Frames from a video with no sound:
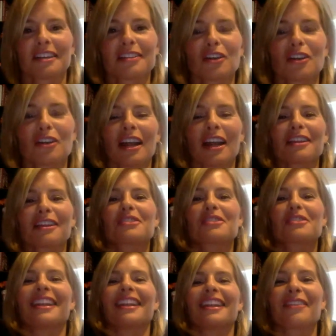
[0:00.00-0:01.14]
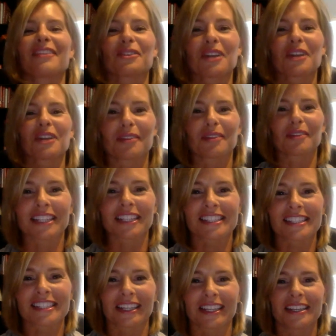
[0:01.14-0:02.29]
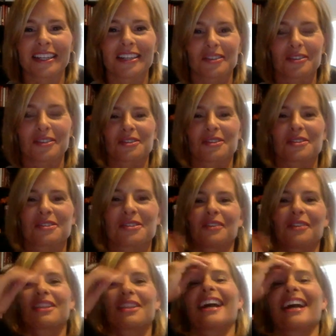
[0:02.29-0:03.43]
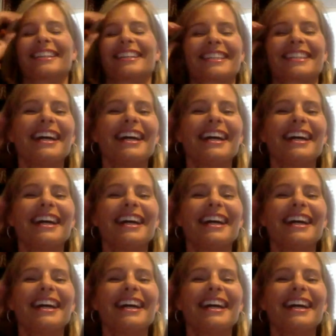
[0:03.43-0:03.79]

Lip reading: I'm sorry. I thought you said anyone listening, introduce yourself. Got it.